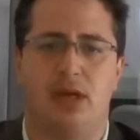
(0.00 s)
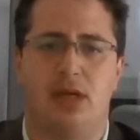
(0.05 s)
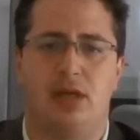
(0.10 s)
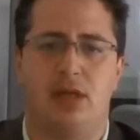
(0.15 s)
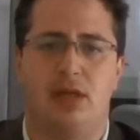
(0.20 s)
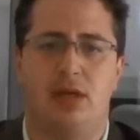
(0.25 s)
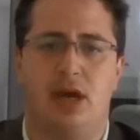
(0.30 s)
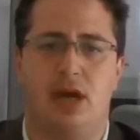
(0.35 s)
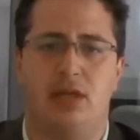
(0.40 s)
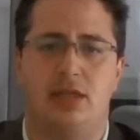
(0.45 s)

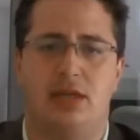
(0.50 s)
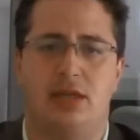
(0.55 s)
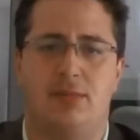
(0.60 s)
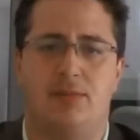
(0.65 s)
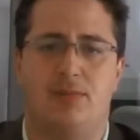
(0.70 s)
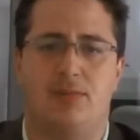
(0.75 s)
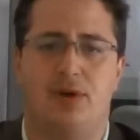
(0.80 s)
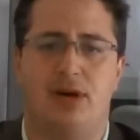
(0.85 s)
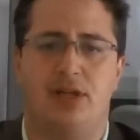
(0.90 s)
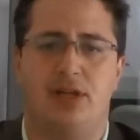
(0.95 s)
The
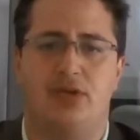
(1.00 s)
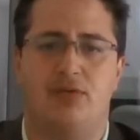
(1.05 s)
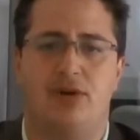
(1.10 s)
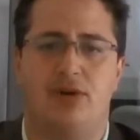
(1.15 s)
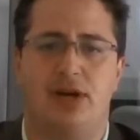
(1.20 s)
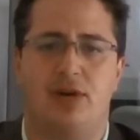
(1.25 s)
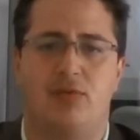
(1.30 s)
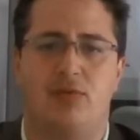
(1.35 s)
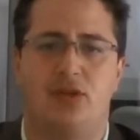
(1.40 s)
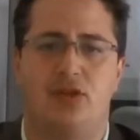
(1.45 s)
ISM price
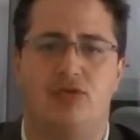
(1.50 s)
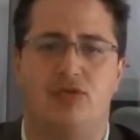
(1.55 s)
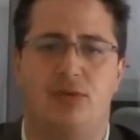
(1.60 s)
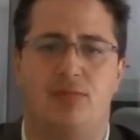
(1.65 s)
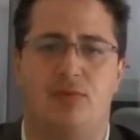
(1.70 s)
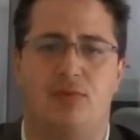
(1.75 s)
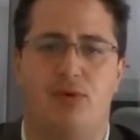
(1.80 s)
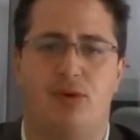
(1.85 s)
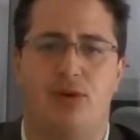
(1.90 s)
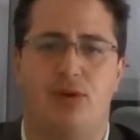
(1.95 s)
rate was
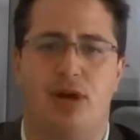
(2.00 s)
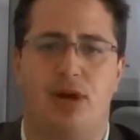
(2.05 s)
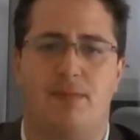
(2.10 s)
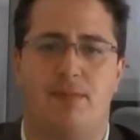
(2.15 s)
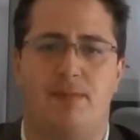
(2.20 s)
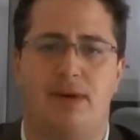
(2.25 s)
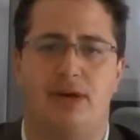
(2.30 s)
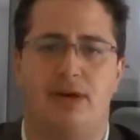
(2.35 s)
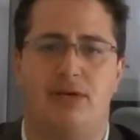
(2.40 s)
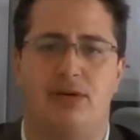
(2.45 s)

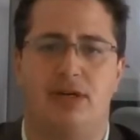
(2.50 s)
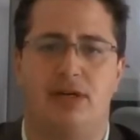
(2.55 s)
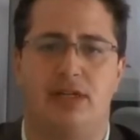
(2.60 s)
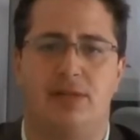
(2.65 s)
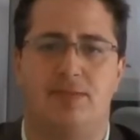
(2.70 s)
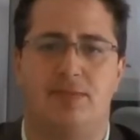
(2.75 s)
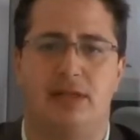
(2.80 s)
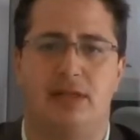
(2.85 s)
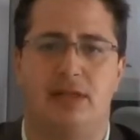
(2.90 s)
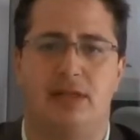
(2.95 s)
3.9, better than
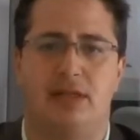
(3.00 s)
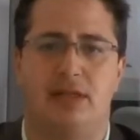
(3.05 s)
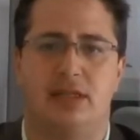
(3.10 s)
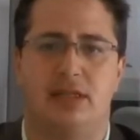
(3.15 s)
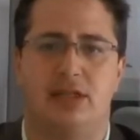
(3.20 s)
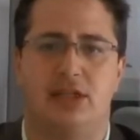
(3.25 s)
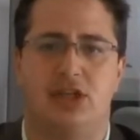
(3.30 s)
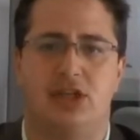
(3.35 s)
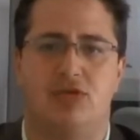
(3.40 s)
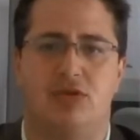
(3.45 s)
expected at
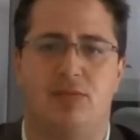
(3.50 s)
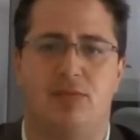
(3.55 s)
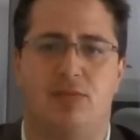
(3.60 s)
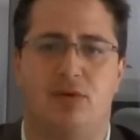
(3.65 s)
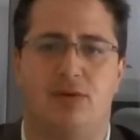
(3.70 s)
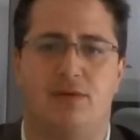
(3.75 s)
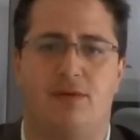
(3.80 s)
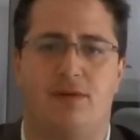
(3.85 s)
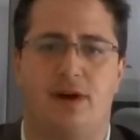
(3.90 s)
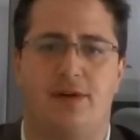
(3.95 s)

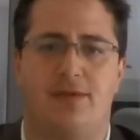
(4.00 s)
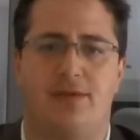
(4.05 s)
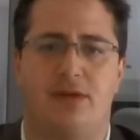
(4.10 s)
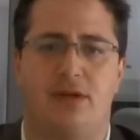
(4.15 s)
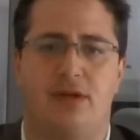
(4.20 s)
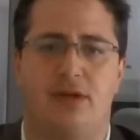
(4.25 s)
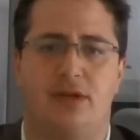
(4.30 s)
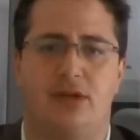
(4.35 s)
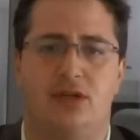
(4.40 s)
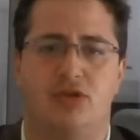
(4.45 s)
63.5.
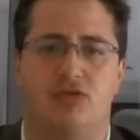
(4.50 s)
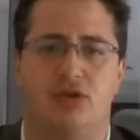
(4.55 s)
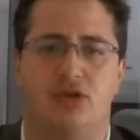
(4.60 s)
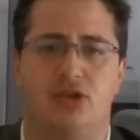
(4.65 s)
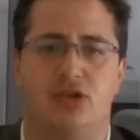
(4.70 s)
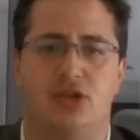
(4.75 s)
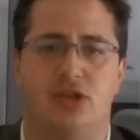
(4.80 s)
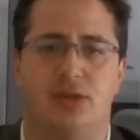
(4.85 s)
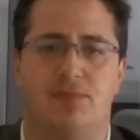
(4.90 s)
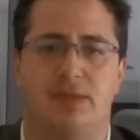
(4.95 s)
The
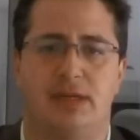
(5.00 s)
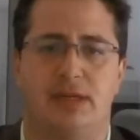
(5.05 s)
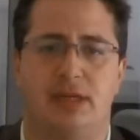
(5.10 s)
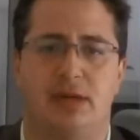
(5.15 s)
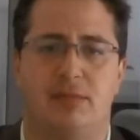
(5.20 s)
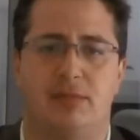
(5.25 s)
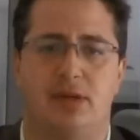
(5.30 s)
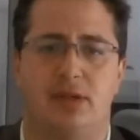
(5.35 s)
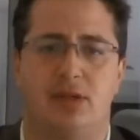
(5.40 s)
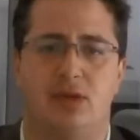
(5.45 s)
construction
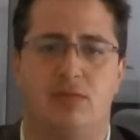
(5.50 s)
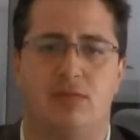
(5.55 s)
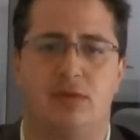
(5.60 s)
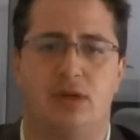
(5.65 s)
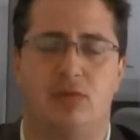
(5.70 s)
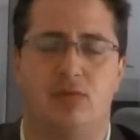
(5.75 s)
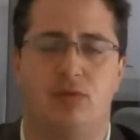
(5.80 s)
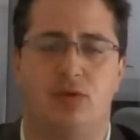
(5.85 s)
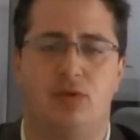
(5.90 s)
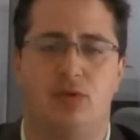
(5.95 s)
spending
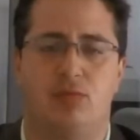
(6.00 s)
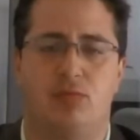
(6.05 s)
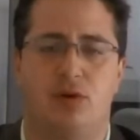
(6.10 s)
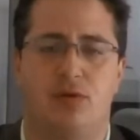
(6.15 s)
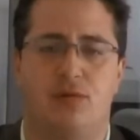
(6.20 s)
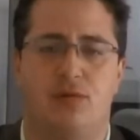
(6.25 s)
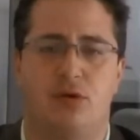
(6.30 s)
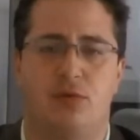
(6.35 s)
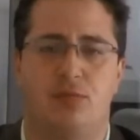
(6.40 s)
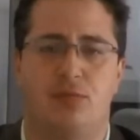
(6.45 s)
month-on-month was
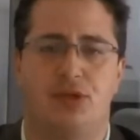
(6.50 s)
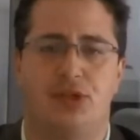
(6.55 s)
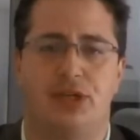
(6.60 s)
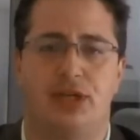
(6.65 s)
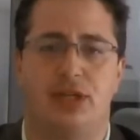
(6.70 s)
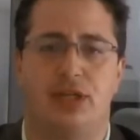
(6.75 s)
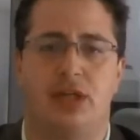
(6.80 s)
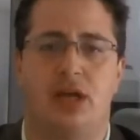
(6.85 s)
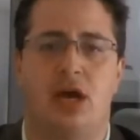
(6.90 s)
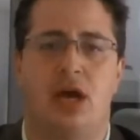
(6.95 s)

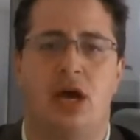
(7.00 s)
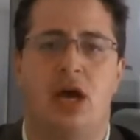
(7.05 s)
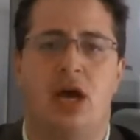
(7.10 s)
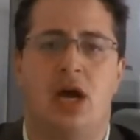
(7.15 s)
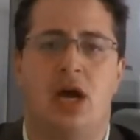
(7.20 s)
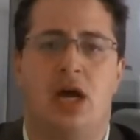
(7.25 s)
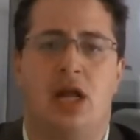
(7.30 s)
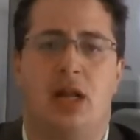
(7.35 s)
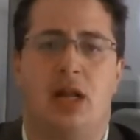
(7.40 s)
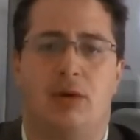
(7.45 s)
2.4%,
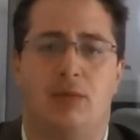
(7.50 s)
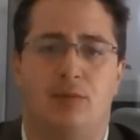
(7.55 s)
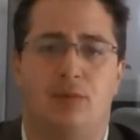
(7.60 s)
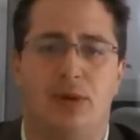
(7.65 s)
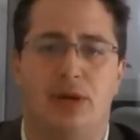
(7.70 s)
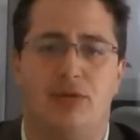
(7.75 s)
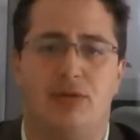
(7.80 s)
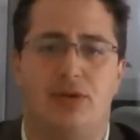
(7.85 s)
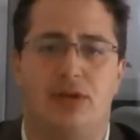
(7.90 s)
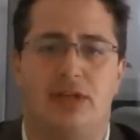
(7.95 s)

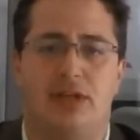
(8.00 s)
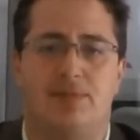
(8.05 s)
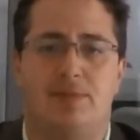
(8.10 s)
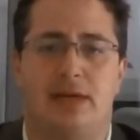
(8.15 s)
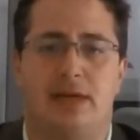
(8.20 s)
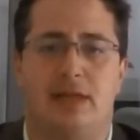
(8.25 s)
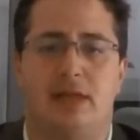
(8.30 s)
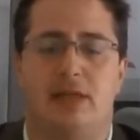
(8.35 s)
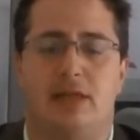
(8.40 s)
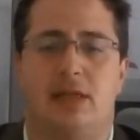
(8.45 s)
weaker than
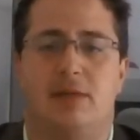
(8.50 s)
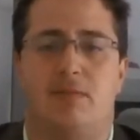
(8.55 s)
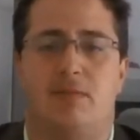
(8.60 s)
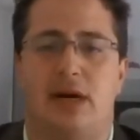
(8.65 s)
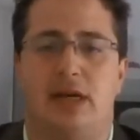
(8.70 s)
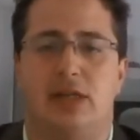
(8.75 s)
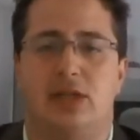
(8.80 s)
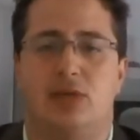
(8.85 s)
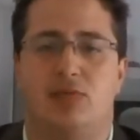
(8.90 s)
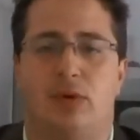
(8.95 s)
expected at
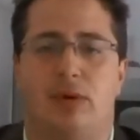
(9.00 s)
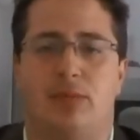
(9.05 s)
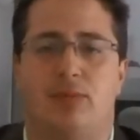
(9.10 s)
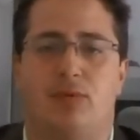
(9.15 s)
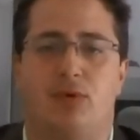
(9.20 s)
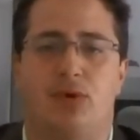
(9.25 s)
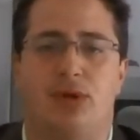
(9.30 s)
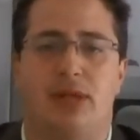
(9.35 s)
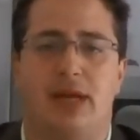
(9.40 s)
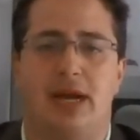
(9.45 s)
minus
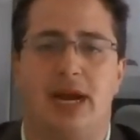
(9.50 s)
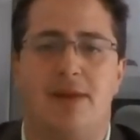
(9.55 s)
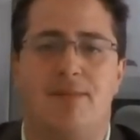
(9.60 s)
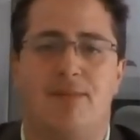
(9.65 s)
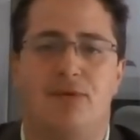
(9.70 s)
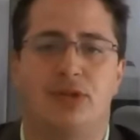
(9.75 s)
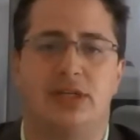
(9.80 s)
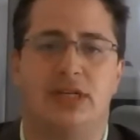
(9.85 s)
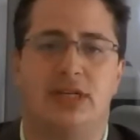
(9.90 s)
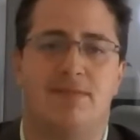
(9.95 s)

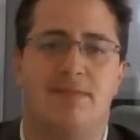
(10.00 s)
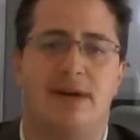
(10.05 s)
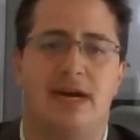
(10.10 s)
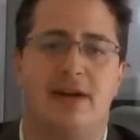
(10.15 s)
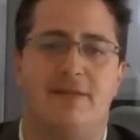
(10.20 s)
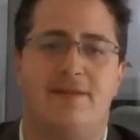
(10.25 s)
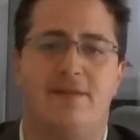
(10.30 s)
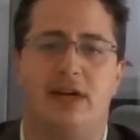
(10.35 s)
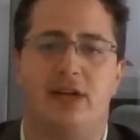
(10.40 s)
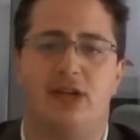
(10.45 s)
1.8%.
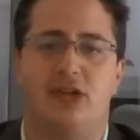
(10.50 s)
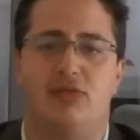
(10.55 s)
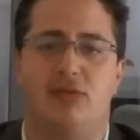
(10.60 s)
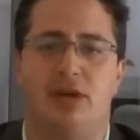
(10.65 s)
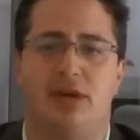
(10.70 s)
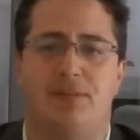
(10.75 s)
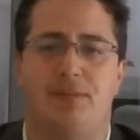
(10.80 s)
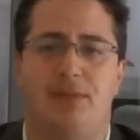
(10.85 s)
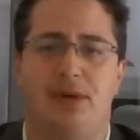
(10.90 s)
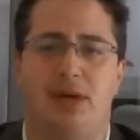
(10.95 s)

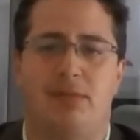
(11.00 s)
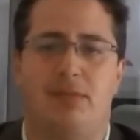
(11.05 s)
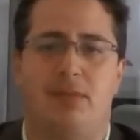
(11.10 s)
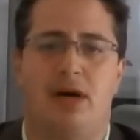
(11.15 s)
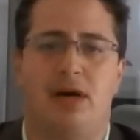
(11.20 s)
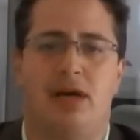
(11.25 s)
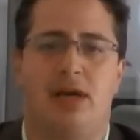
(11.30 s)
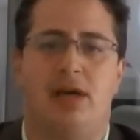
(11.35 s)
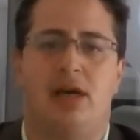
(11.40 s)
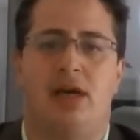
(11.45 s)
Manufacturing
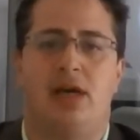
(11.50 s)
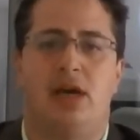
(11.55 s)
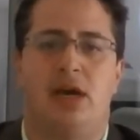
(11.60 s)
PMI